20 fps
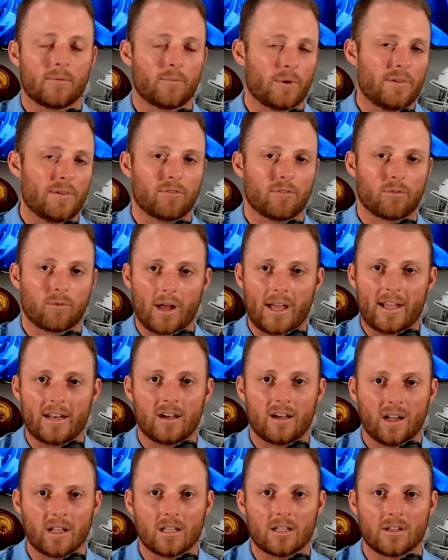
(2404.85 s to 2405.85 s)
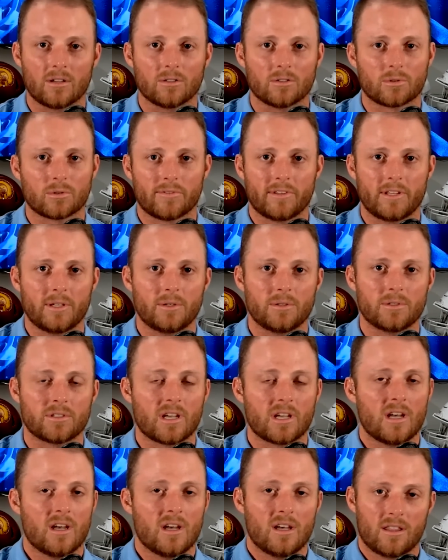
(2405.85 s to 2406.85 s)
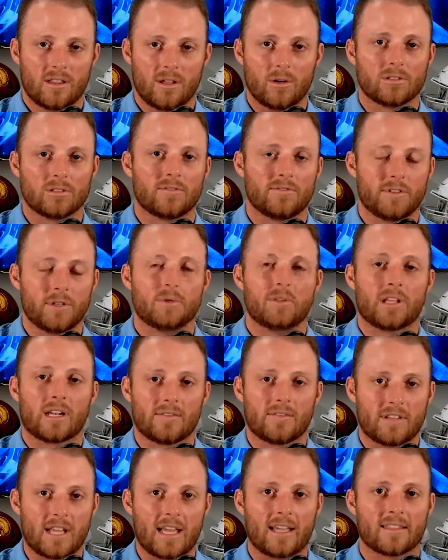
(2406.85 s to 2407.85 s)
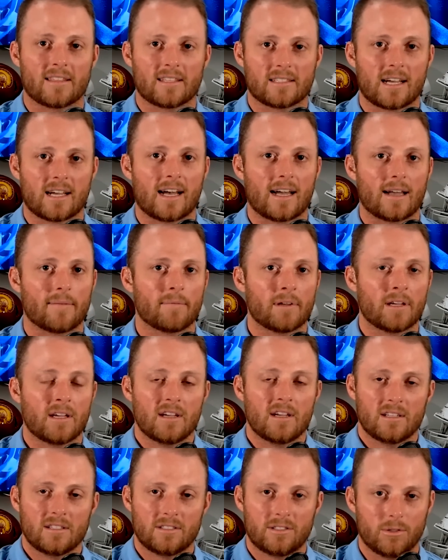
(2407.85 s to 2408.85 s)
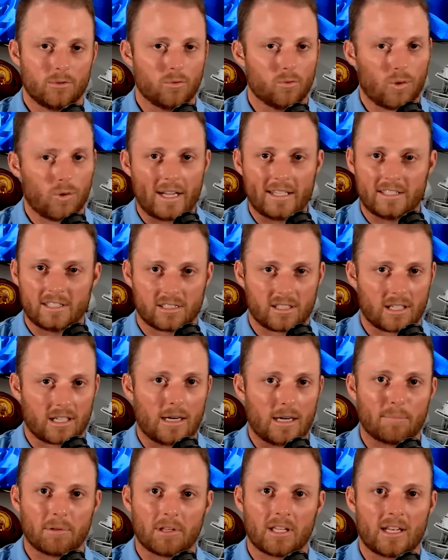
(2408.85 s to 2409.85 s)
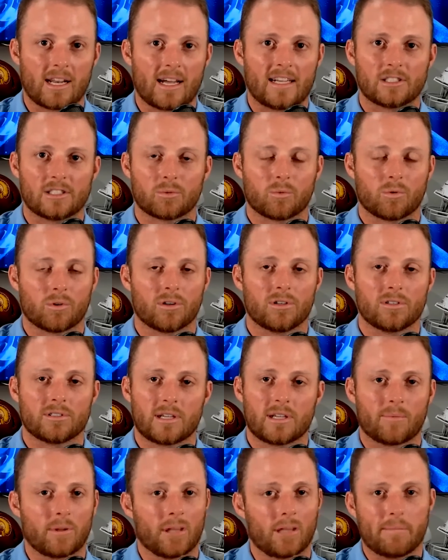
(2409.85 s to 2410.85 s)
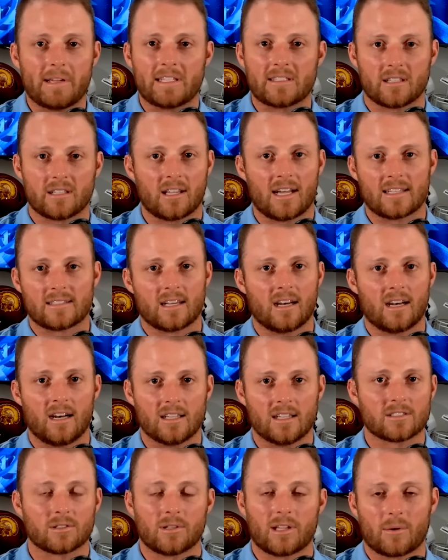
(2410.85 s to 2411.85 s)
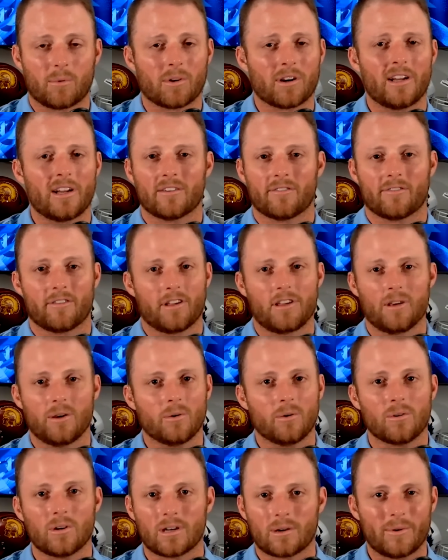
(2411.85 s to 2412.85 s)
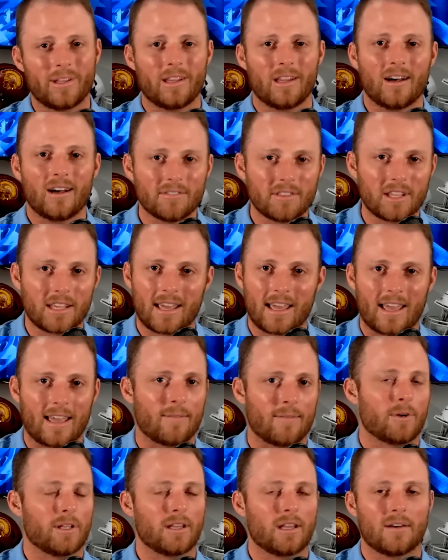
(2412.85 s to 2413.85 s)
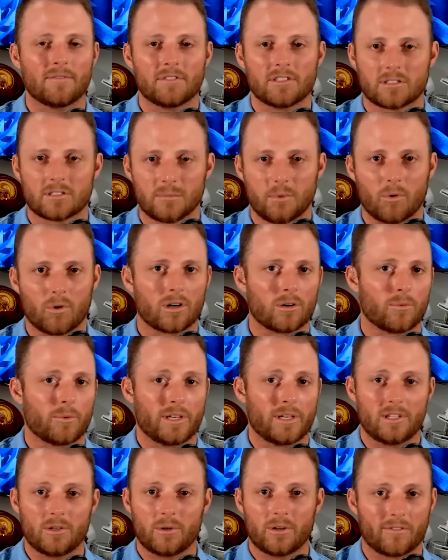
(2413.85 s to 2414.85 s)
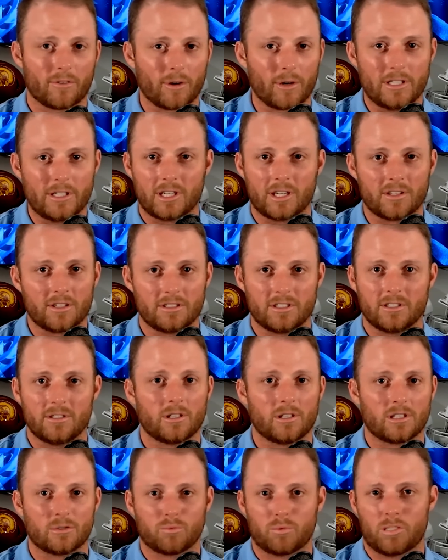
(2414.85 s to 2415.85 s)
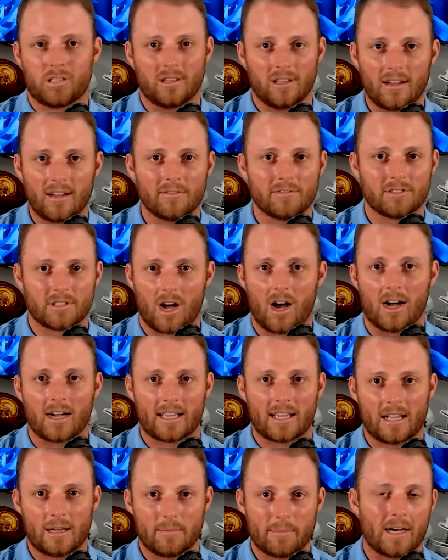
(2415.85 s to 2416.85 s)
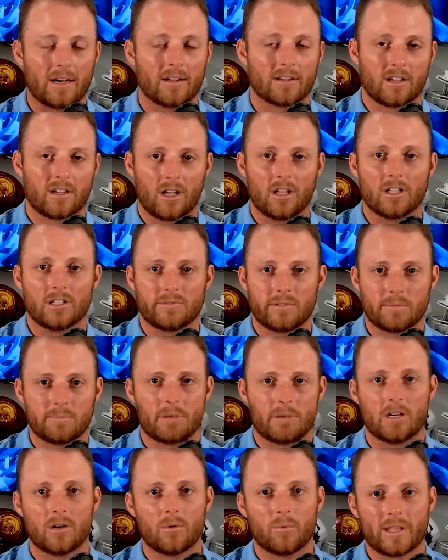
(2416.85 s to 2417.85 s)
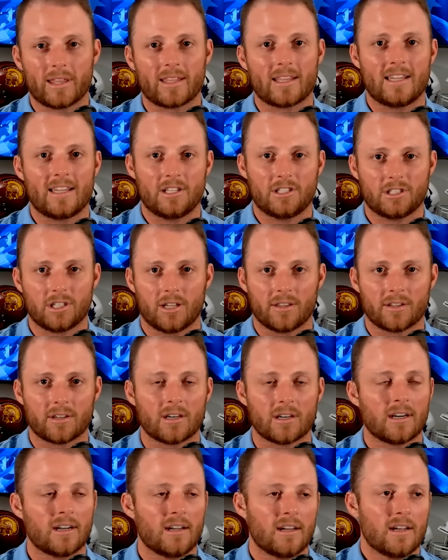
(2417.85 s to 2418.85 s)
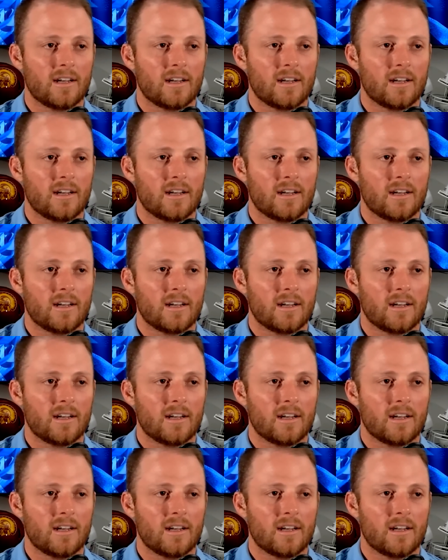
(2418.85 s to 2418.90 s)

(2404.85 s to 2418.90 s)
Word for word: And we've read all of those reviews. Those of you that have taken the time to write just a couple of nice words, it really means a lot to us. Like, we're here for you. We love the game. We love the sport. We do it for each other too, because we love talking about college football with each other.